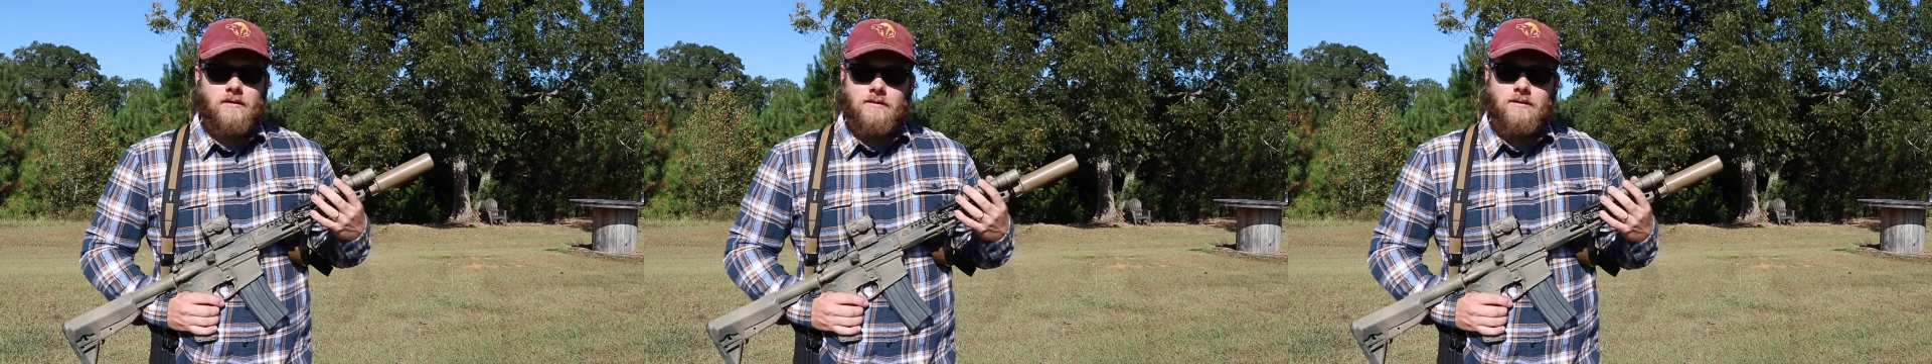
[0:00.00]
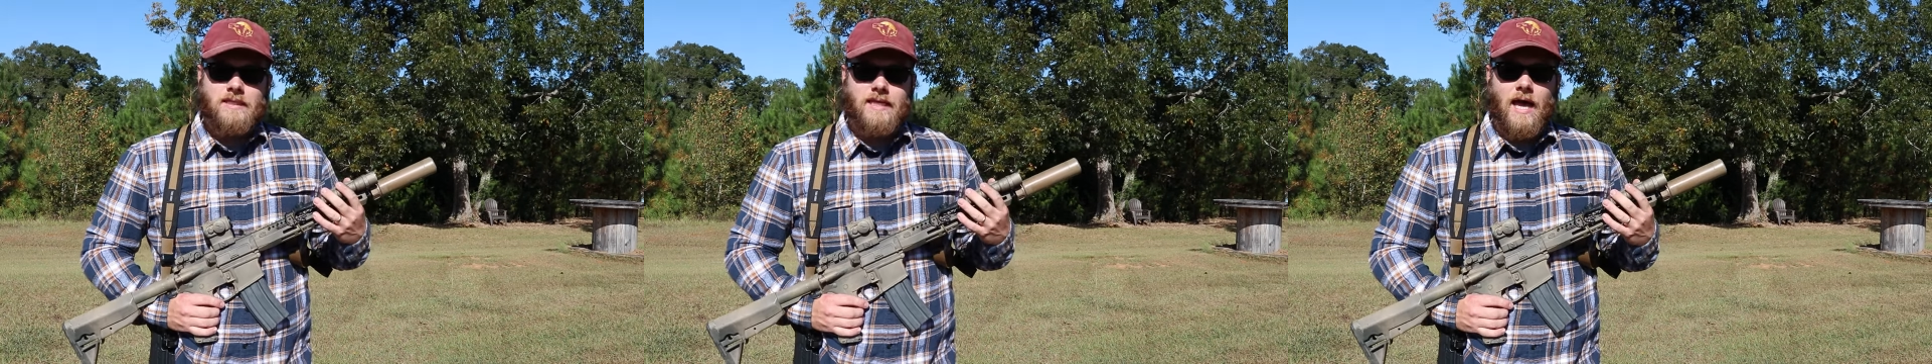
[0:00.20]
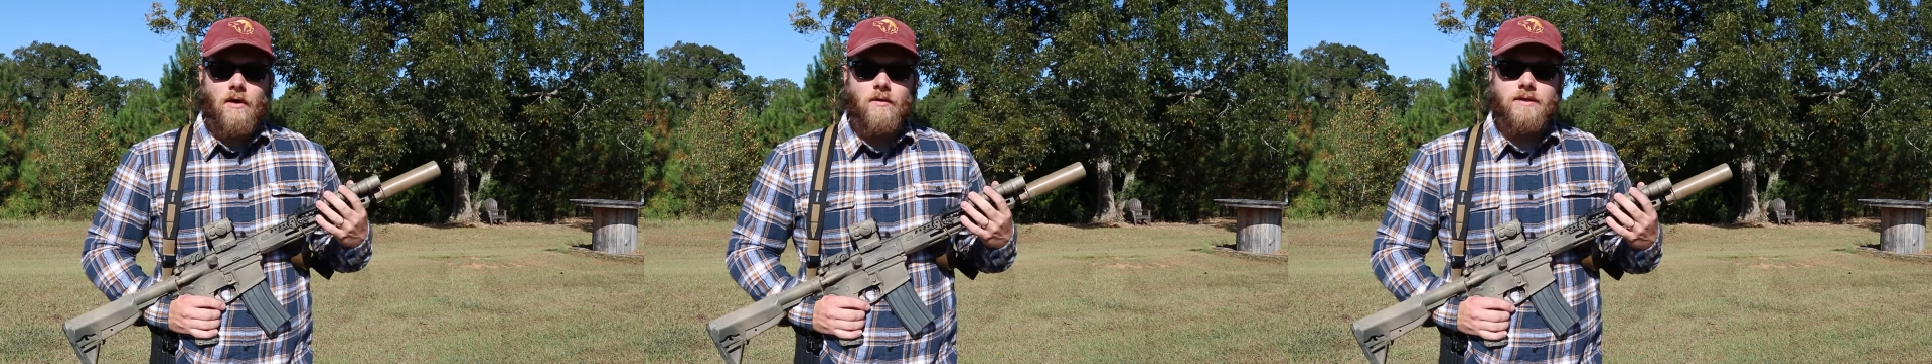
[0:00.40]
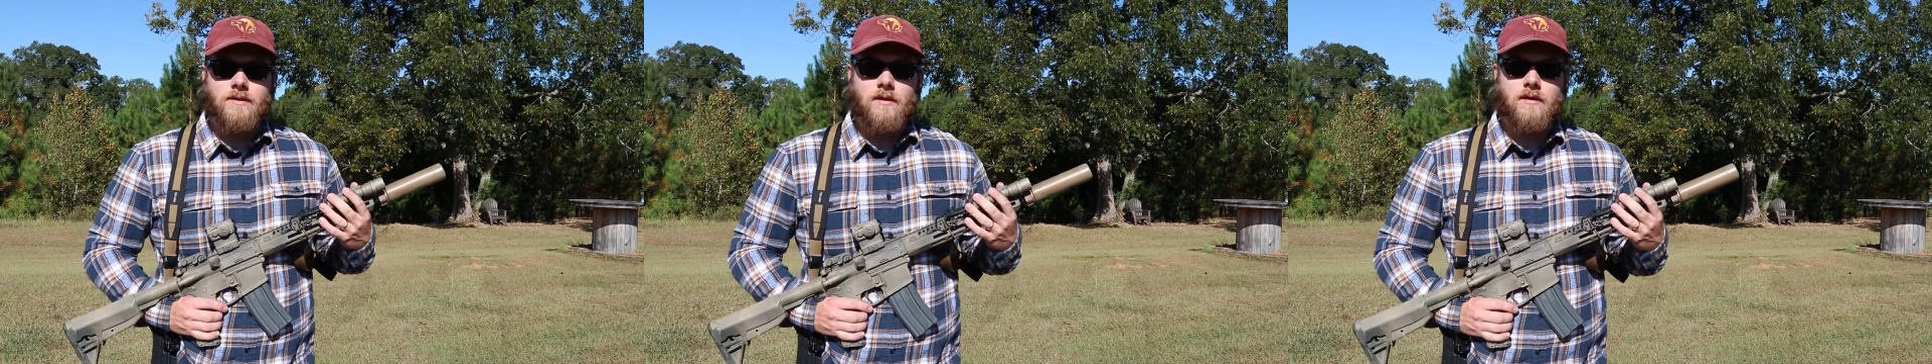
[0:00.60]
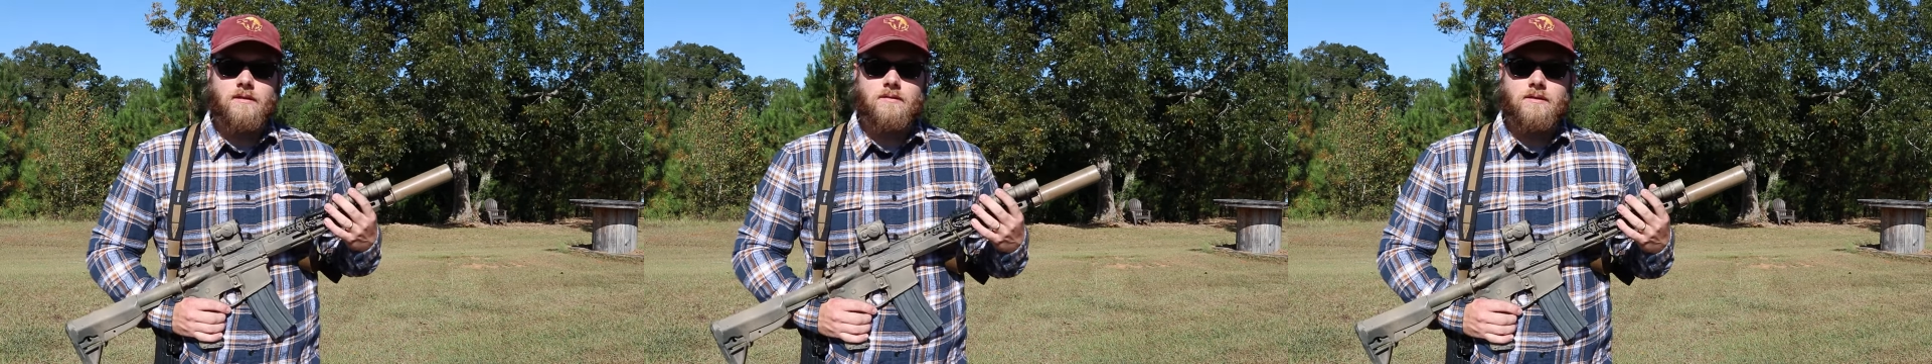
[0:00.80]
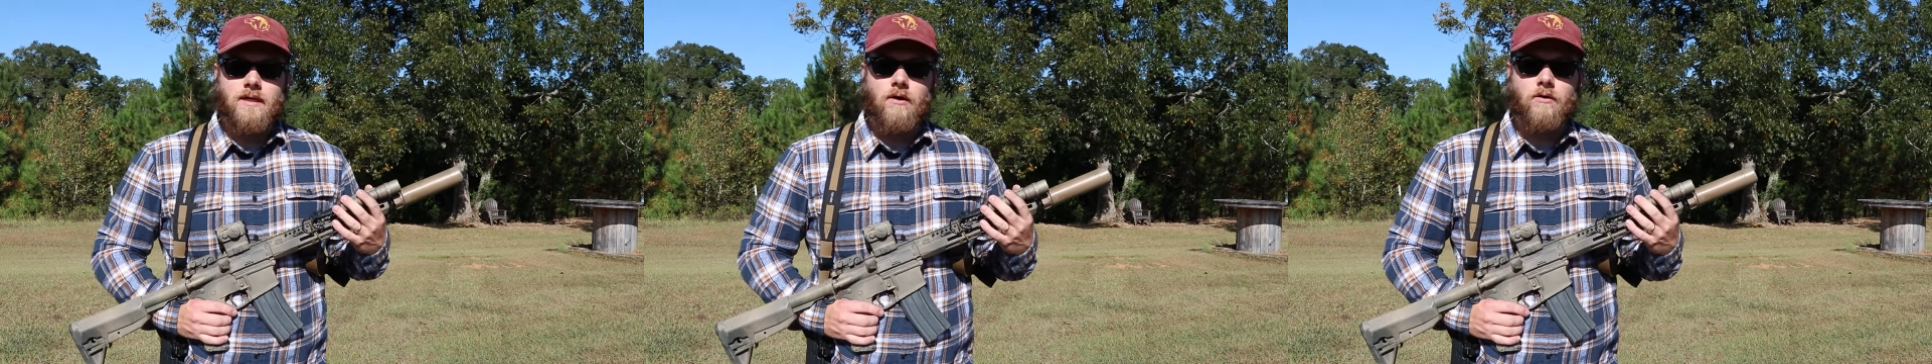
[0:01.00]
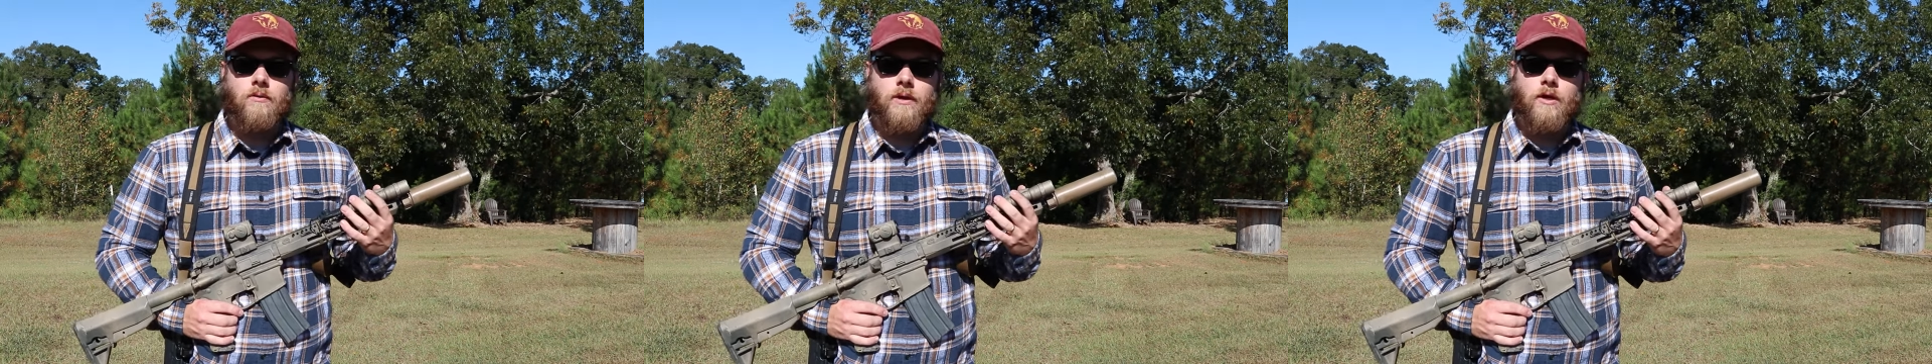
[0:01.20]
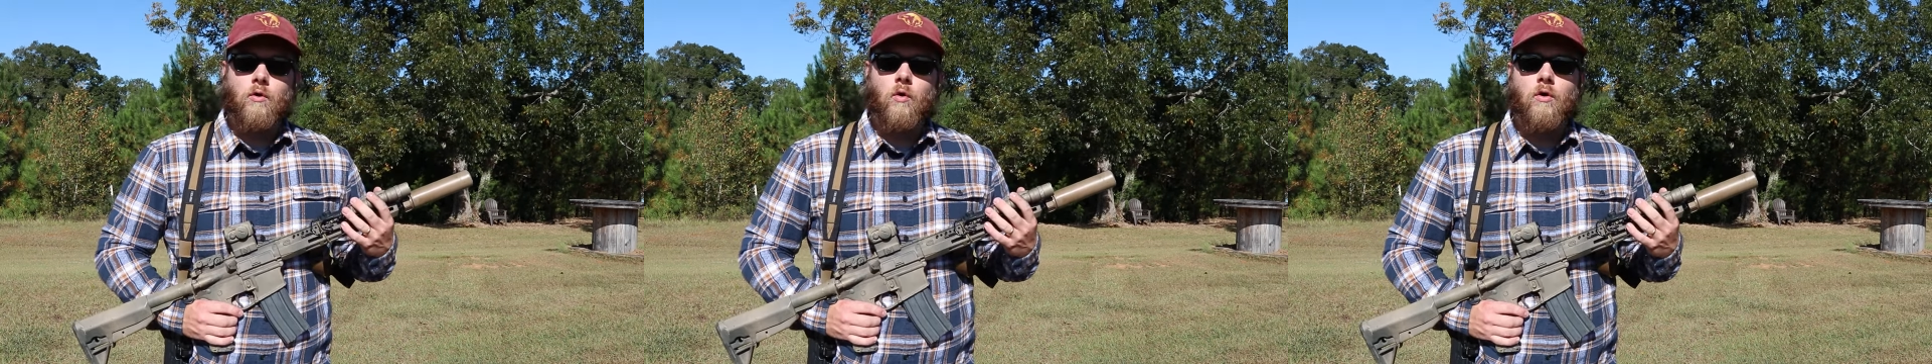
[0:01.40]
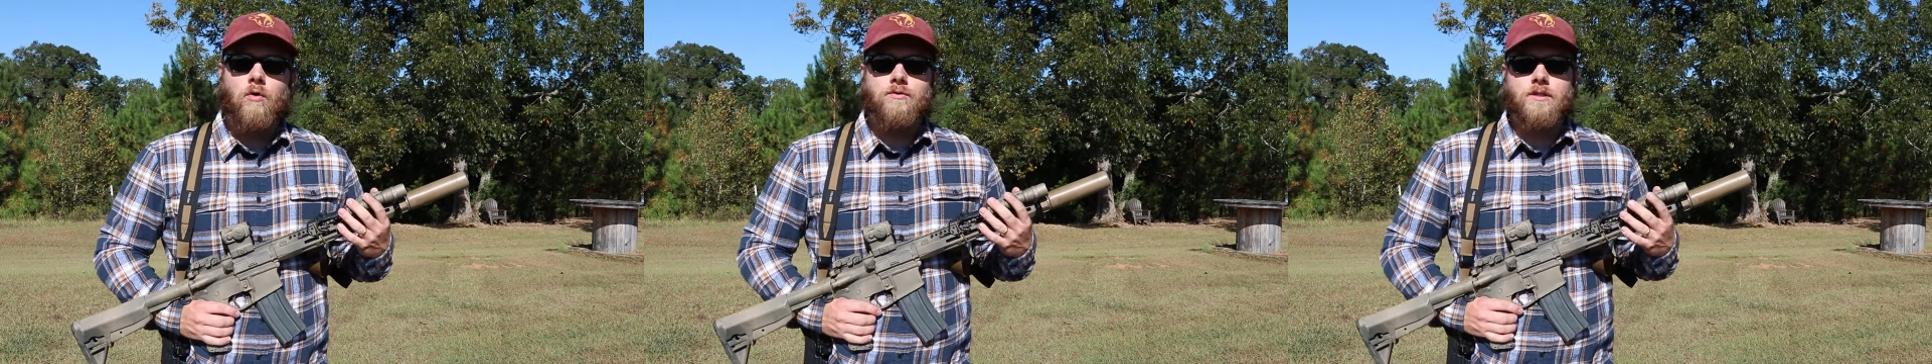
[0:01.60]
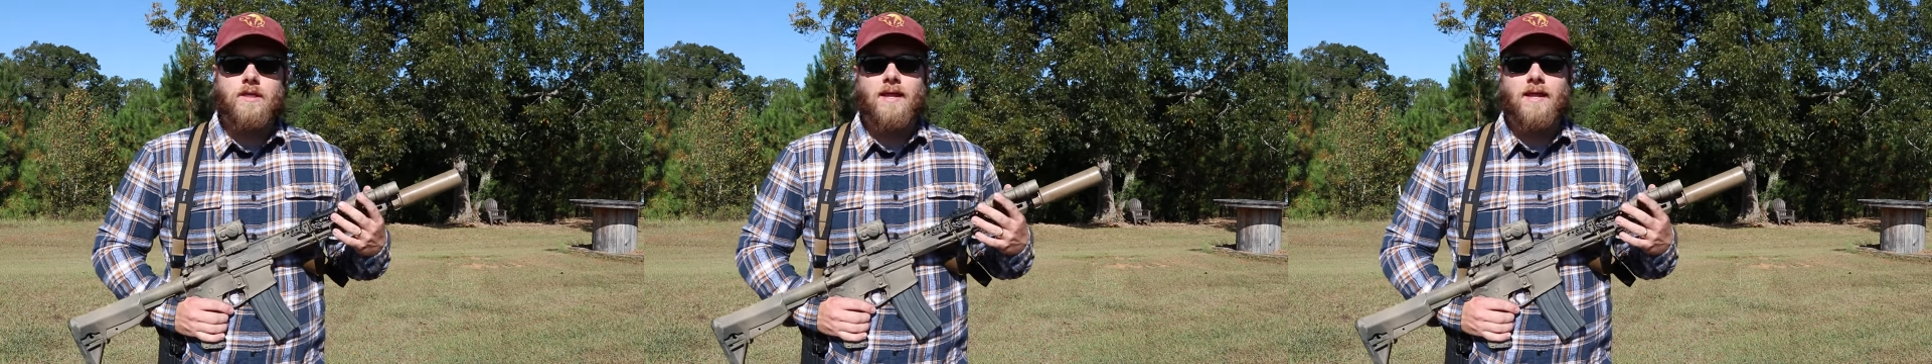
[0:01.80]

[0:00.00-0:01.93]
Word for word: see how it does, see how it recoils,